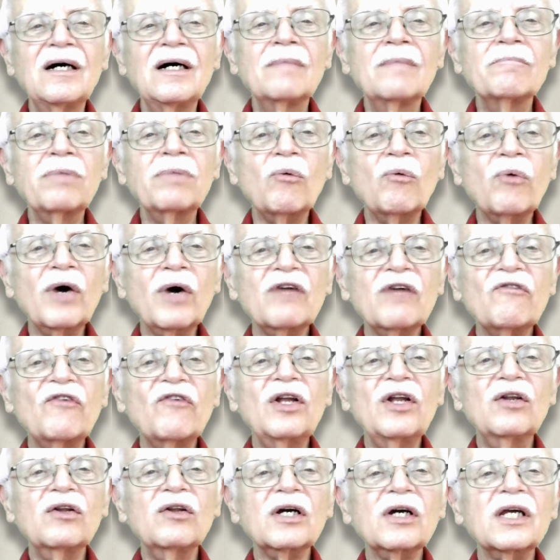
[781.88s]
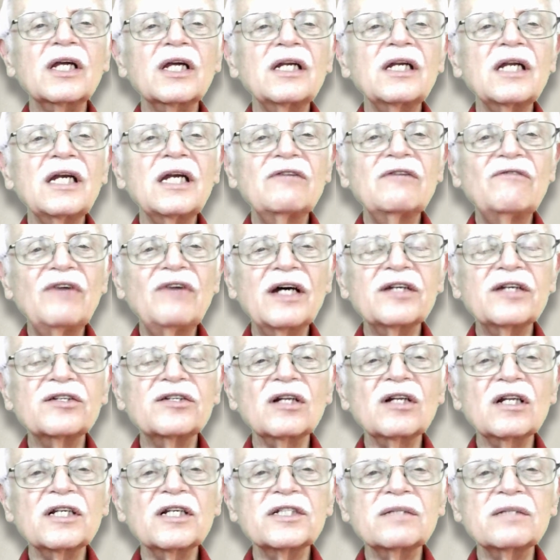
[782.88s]
But what if we look at
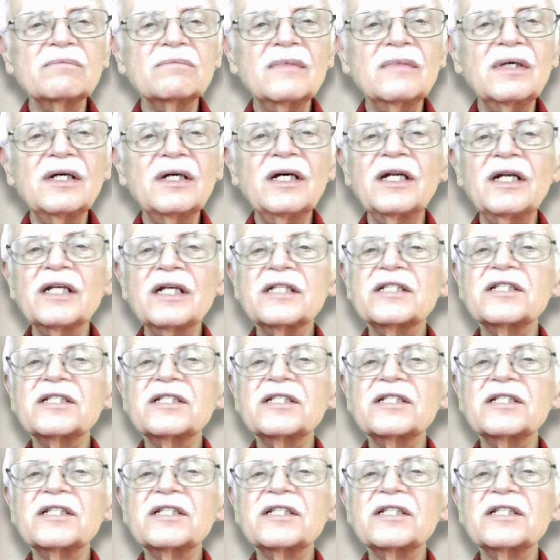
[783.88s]
evangelism in its